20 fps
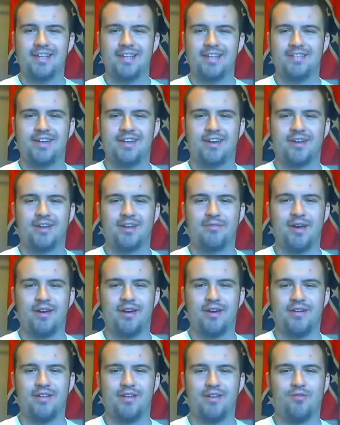and talking
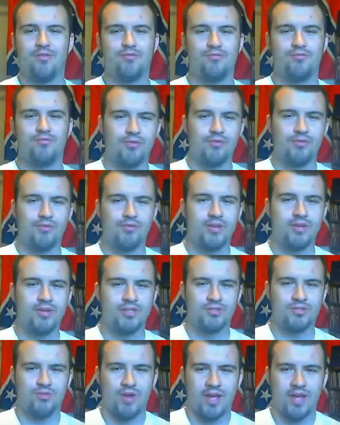about, all the
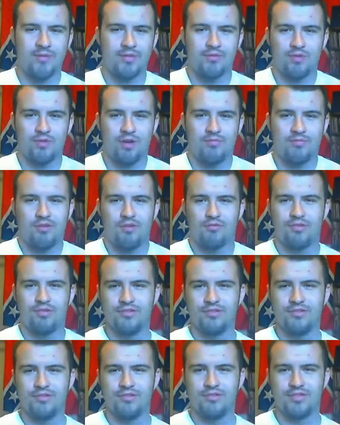reasons why I'm in the Ron Paul
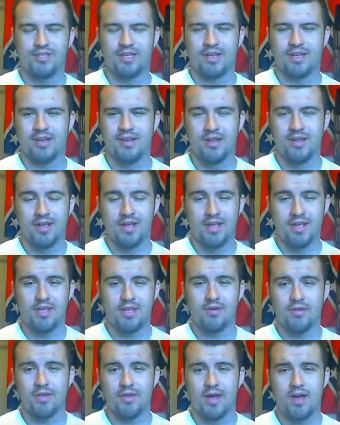Revolution. And,
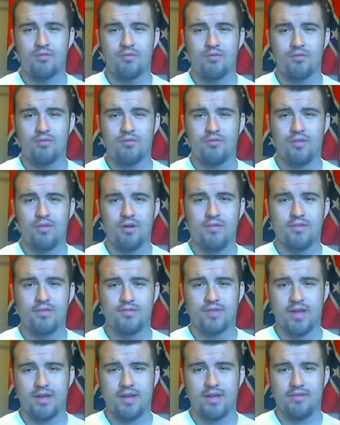a lot of them revolved
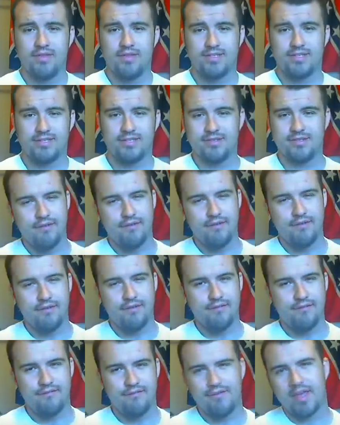around this
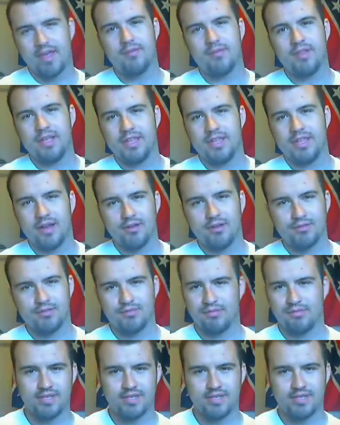family that I was
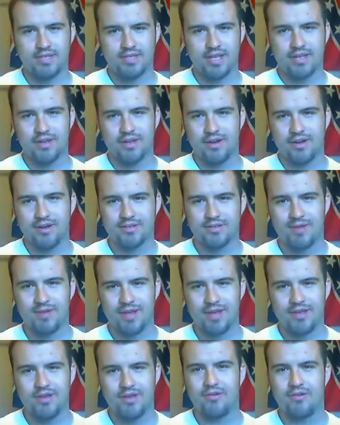prepared to take on as
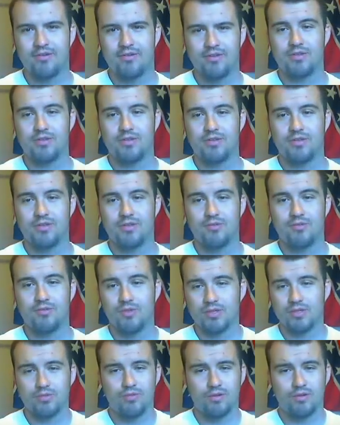my own. She
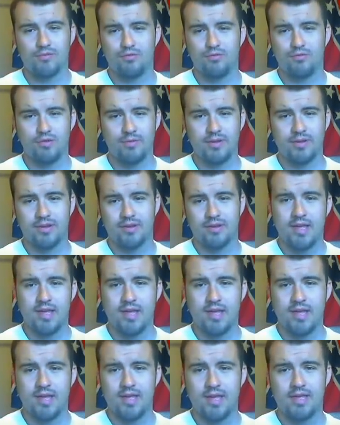was a wonderful woman and
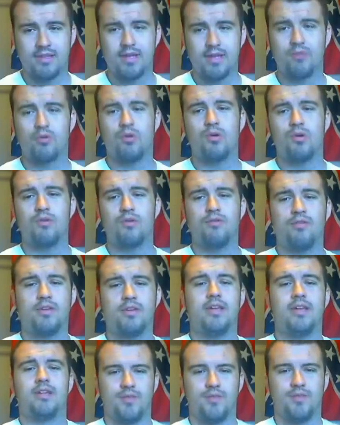they were wonderful
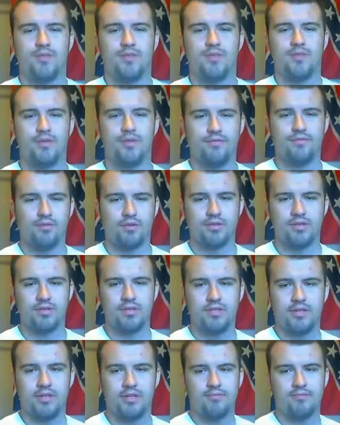kids. Unfortunately
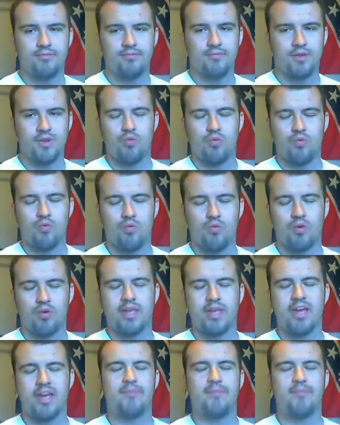it didn't
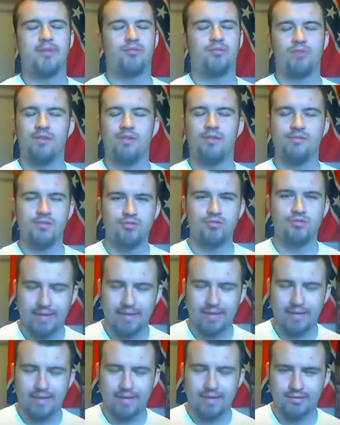work out, but the revolution
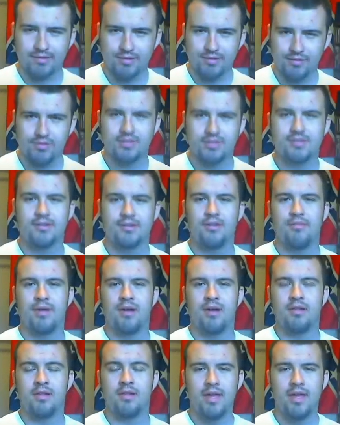is absolutely still
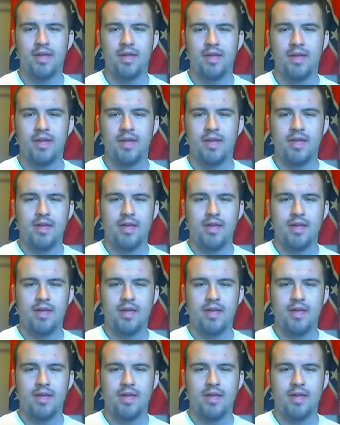about love.